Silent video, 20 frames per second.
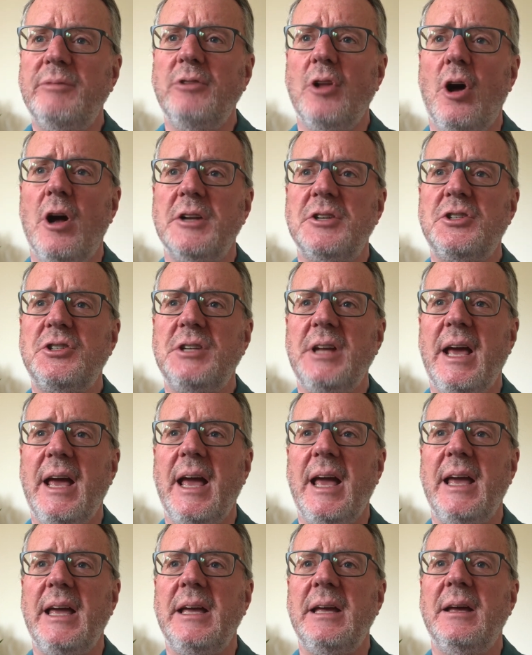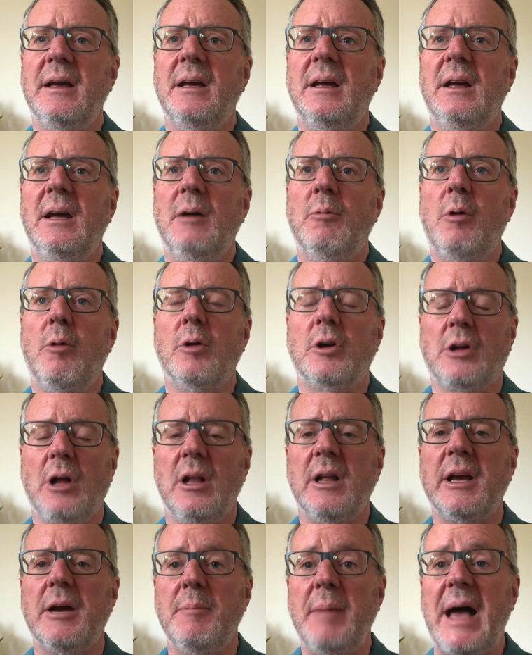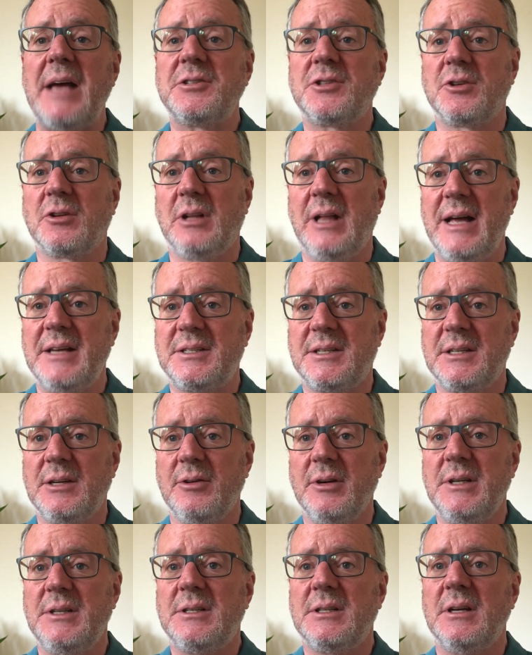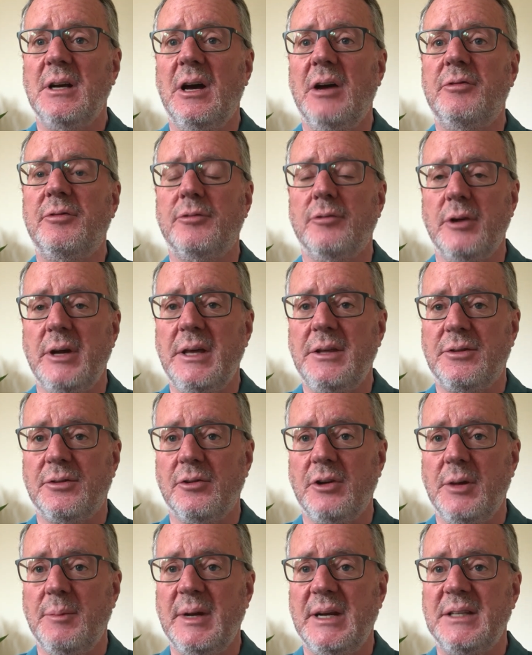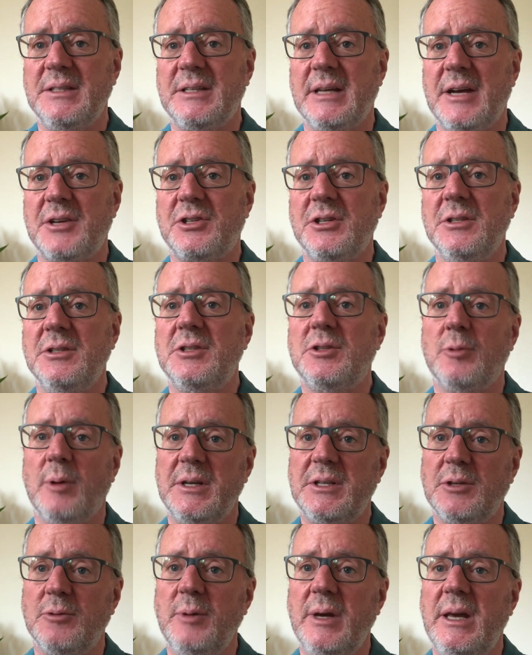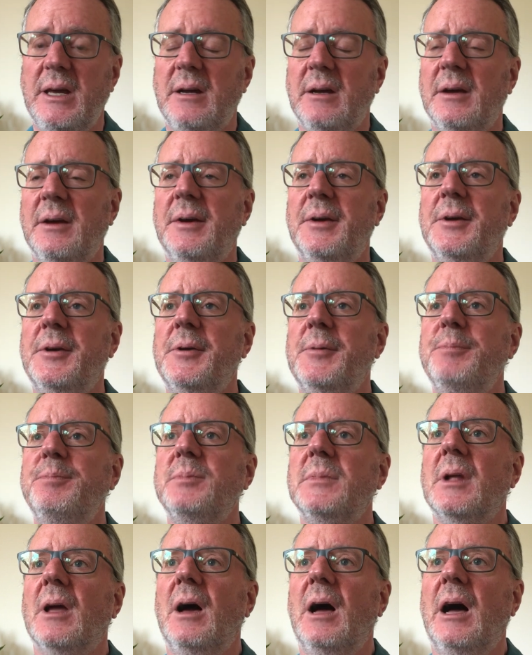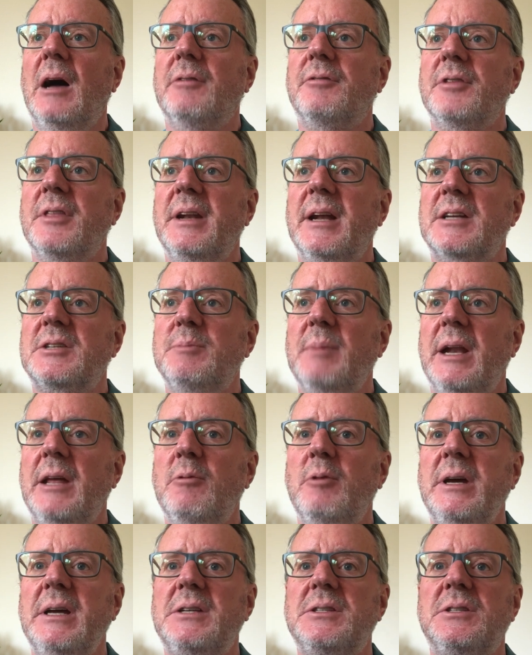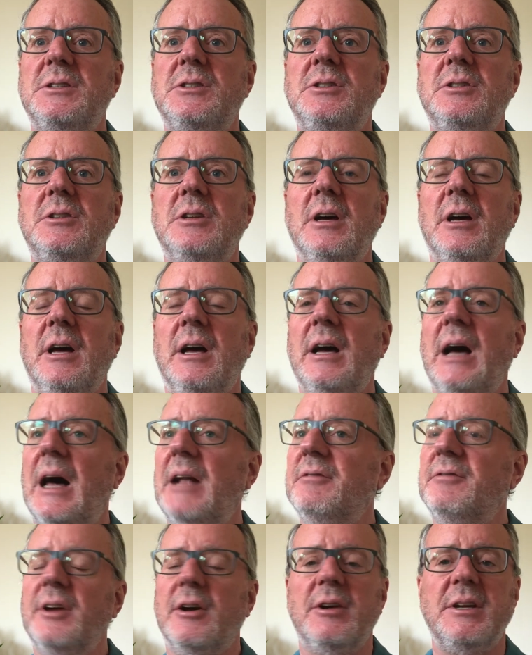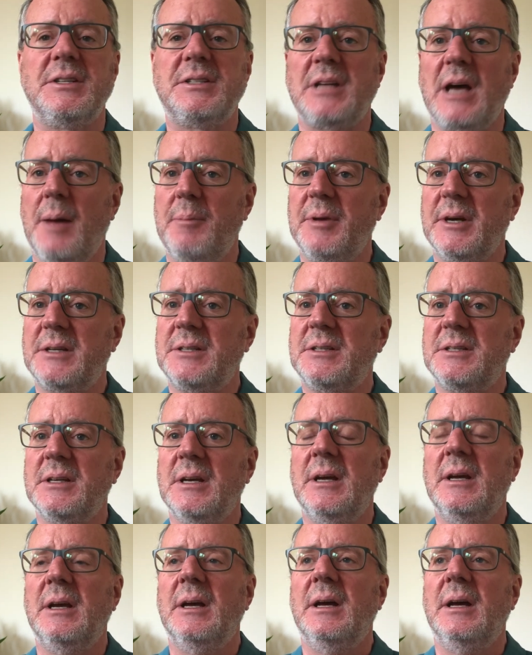launched what we're calling a masterclass series, free 30-minute sessions twice a week for the next many weeks on various topics